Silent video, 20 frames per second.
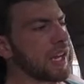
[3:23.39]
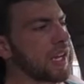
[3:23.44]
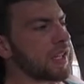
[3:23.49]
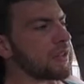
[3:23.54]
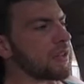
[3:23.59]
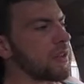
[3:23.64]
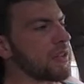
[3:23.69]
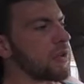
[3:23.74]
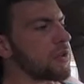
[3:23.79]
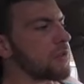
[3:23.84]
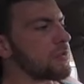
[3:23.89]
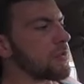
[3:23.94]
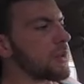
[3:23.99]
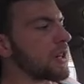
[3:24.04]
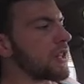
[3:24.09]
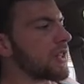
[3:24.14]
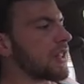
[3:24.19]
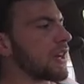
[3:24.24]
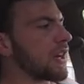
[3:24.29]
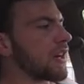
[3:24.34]
I don't know who
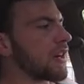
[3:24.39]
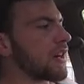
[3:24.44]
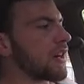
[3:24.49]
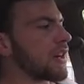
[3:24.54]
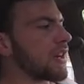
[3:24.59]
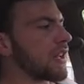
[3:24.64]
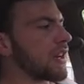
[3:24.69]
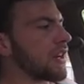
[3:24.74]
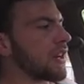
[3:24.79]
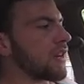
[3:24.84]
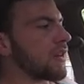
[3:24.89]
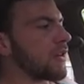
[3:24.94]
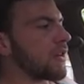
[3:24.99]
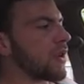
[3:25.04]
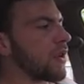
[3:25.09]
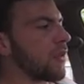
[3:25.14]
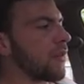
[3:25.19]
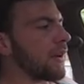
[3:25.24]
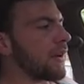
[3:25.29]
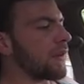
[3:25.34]
put it there, and I don't
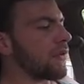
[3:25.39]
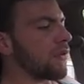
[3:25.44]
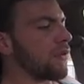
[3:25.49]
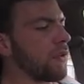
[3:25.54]
know what